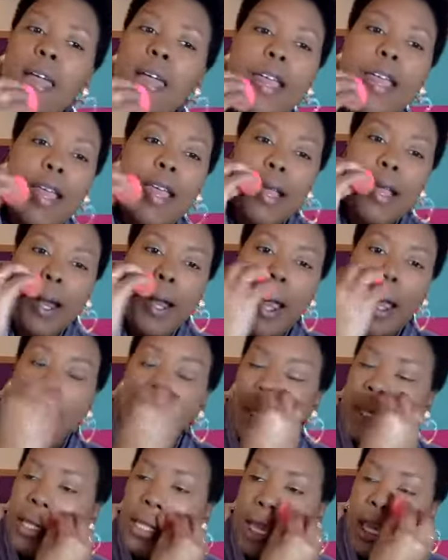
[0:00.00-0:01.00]
and I
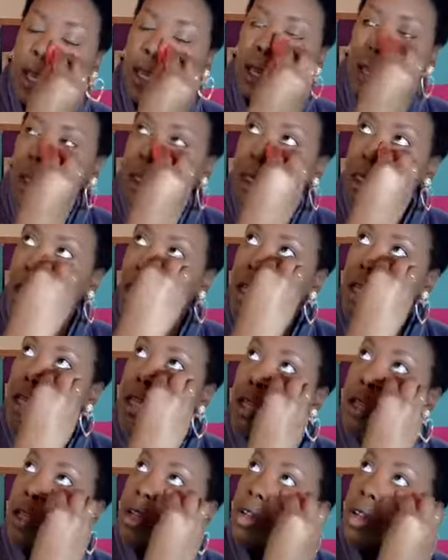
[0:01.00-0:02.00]
like
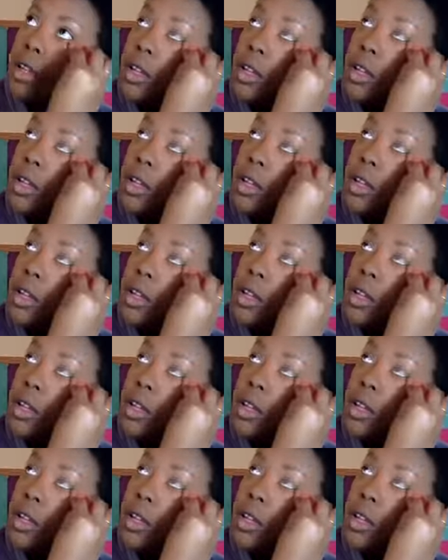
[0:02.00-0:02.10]
the